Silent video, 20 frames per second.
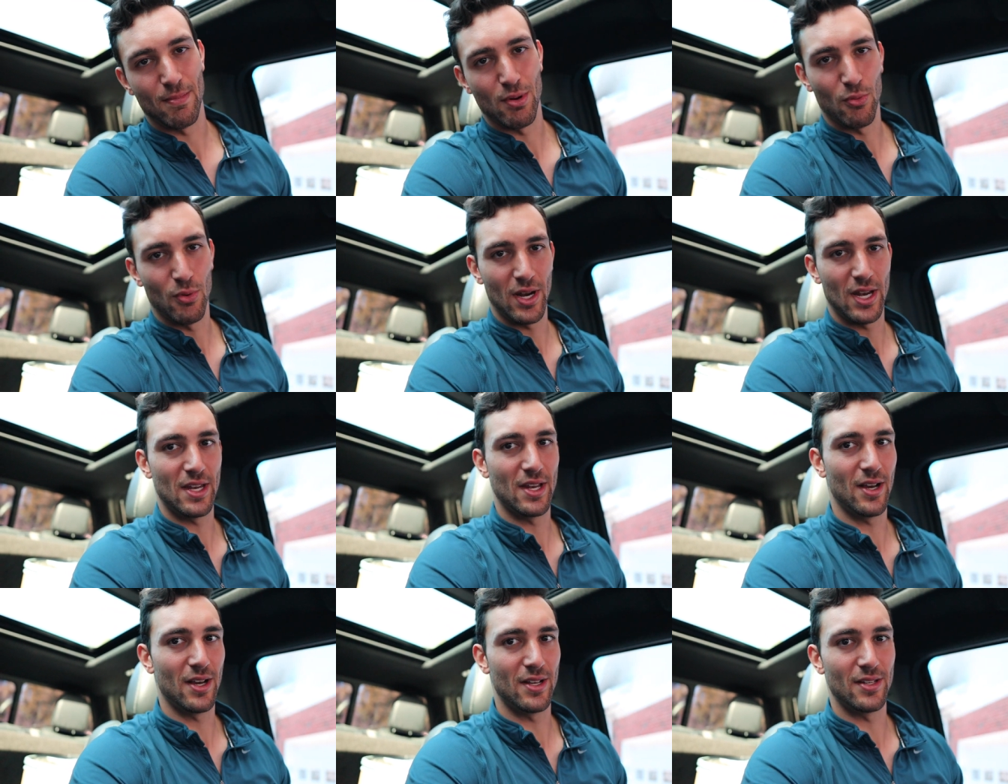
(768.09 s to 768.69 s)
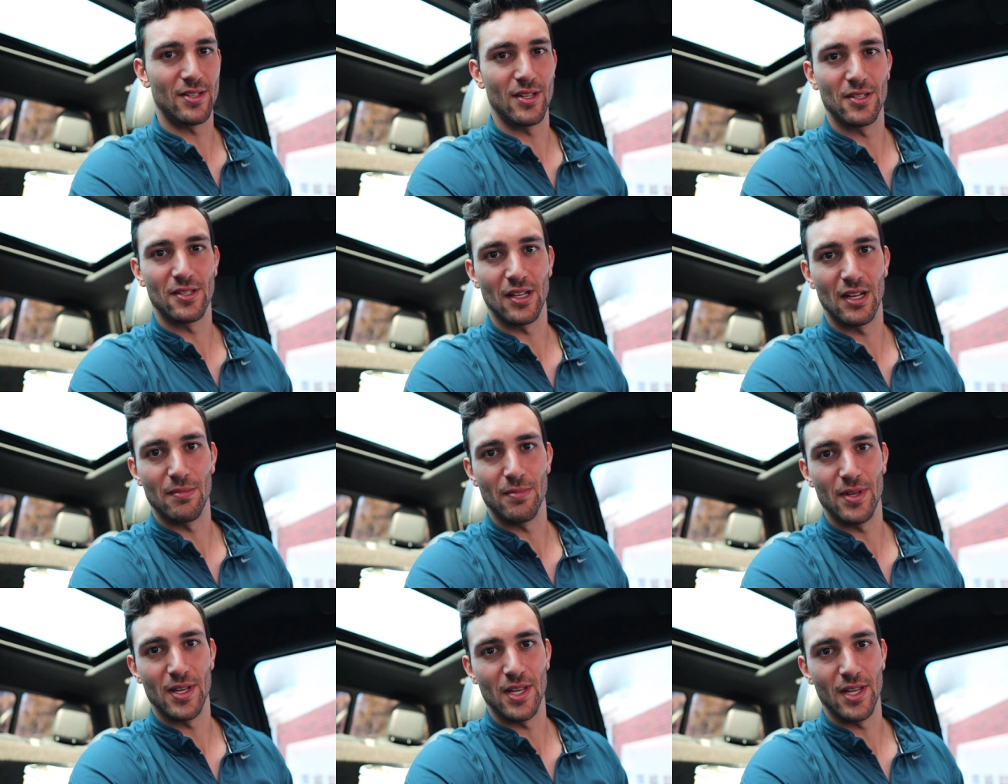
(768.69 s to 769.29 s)
But when it does, it's
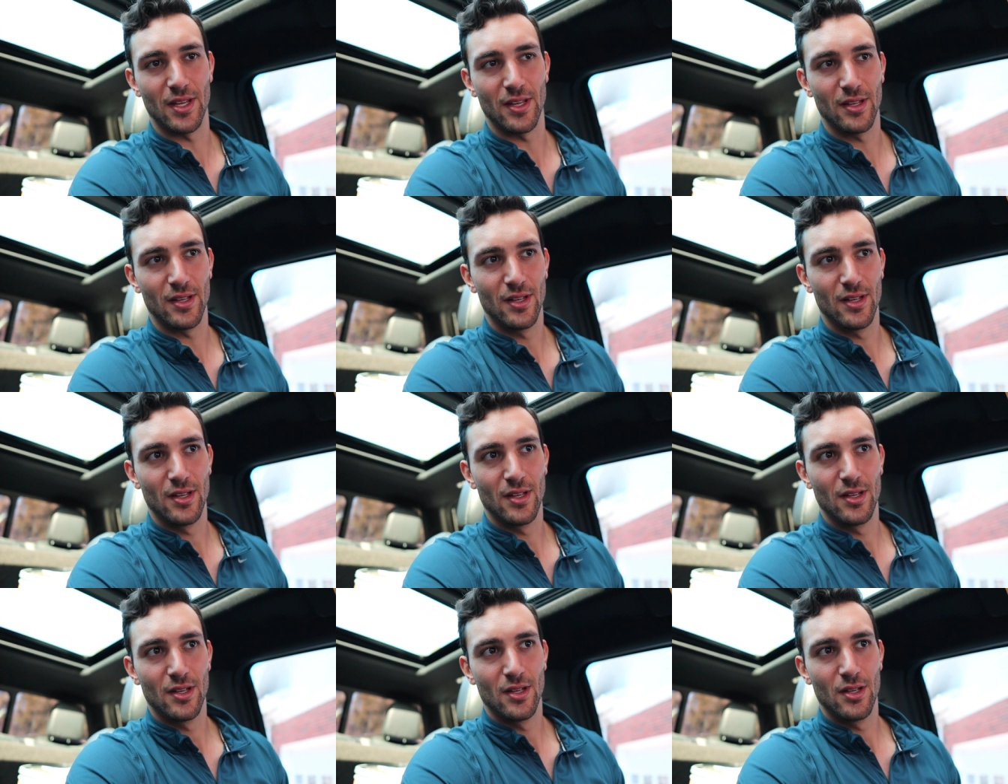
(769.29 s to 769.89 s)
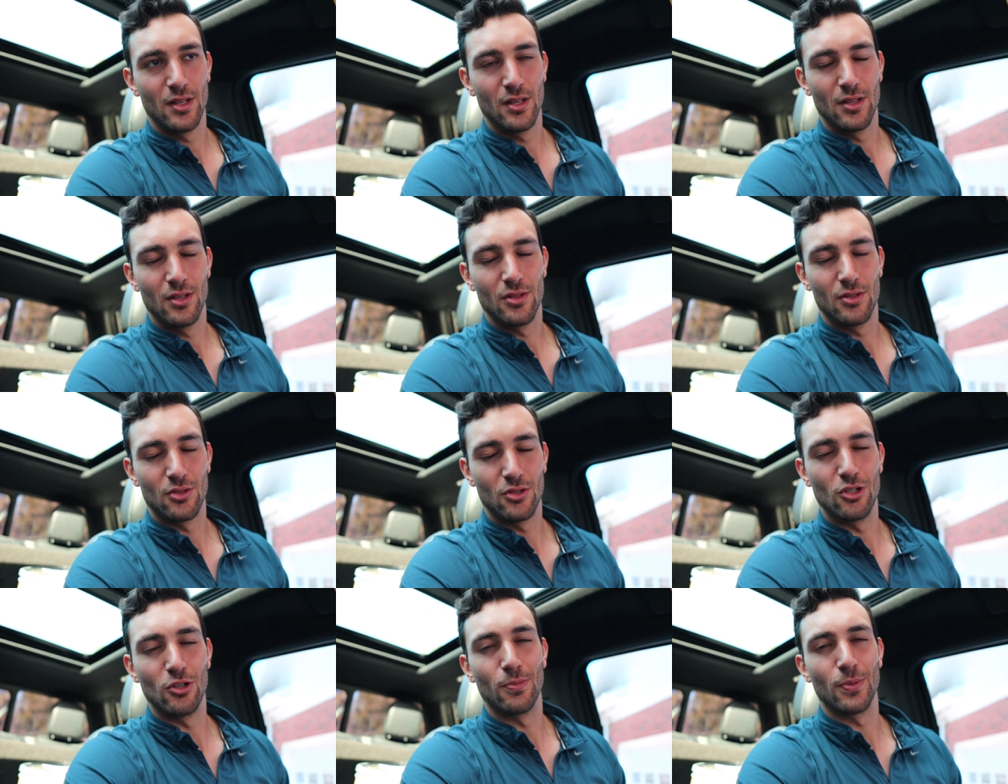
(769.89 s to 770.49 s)
going to be
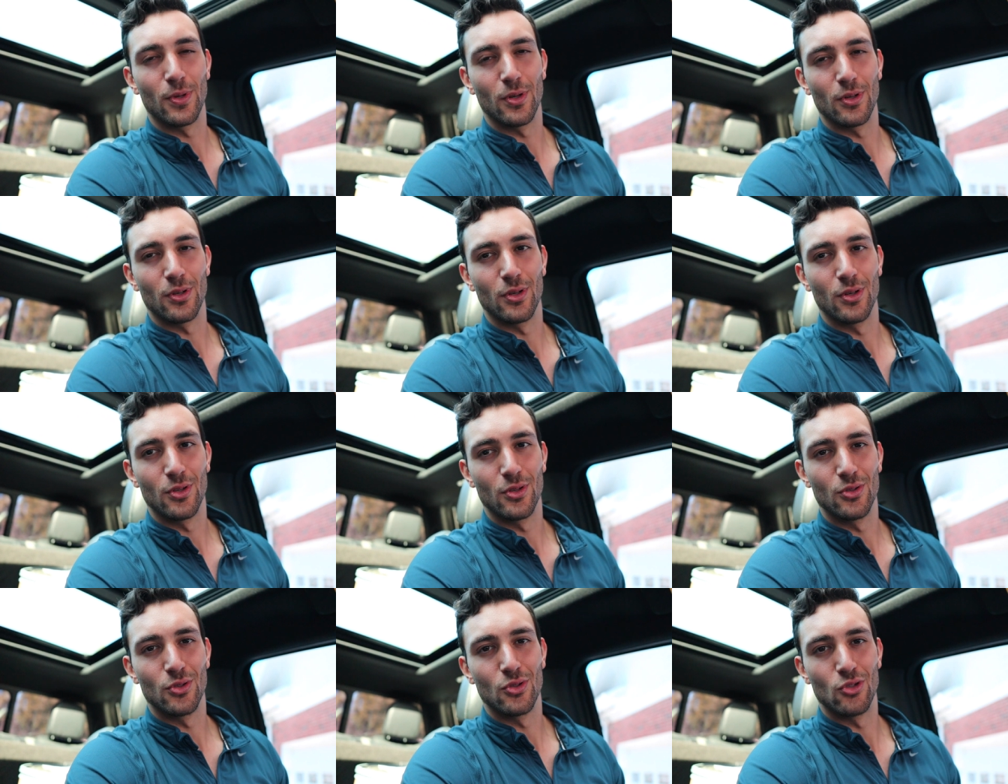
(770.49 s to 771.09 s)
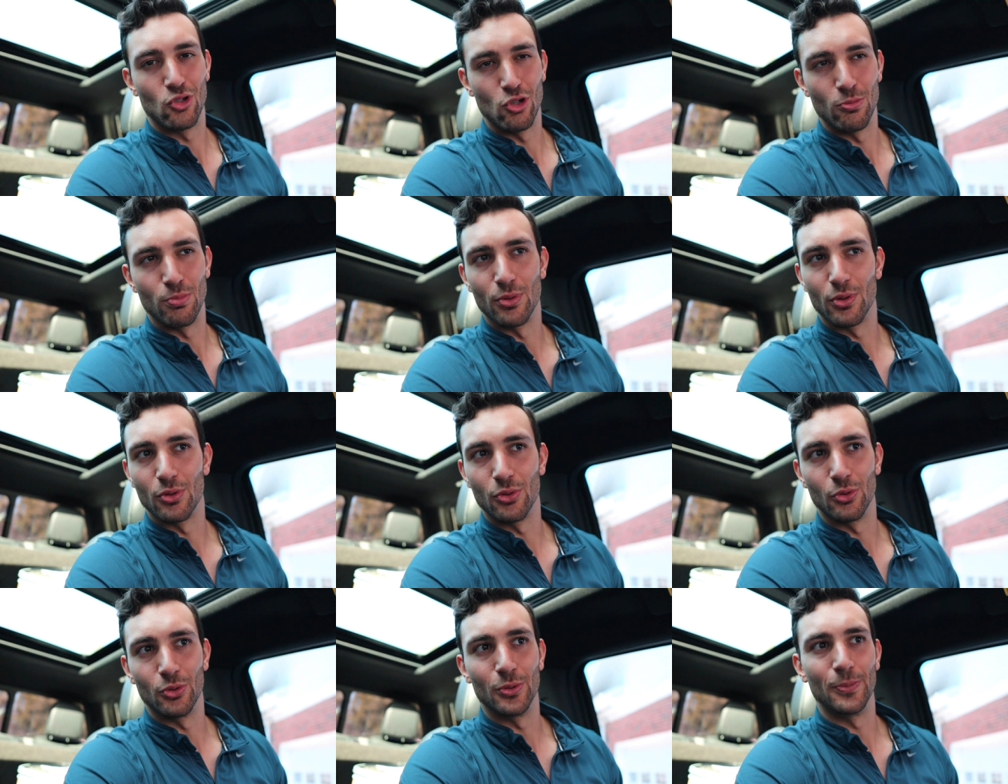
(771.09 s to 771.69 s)
super, super
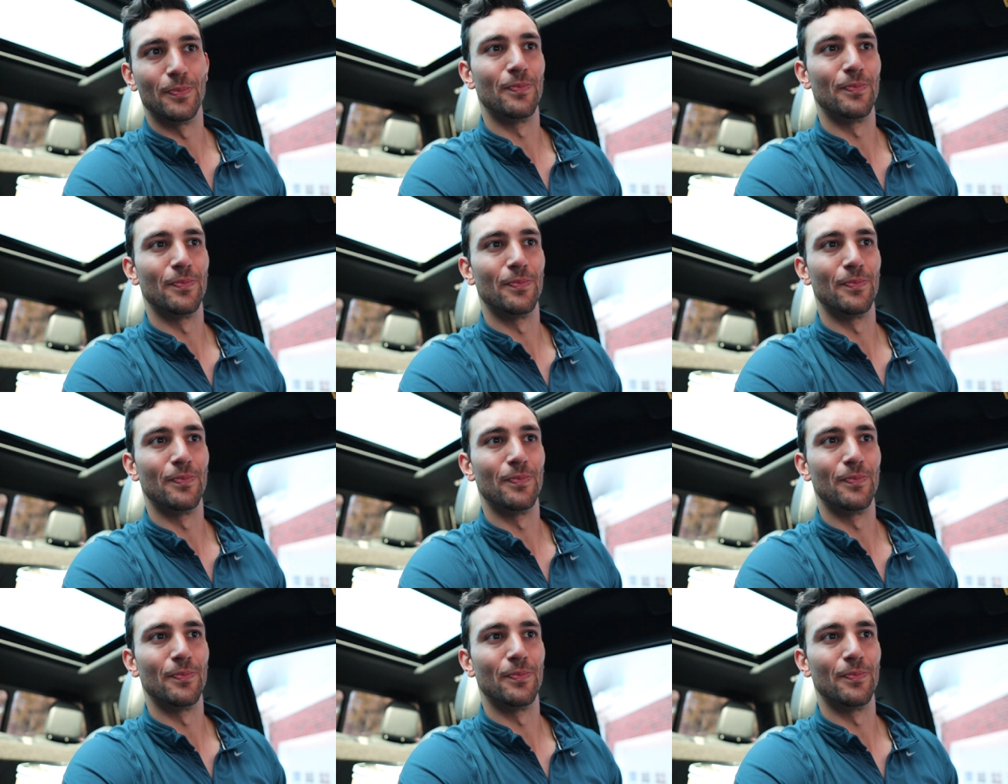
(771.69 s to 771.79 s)
cool.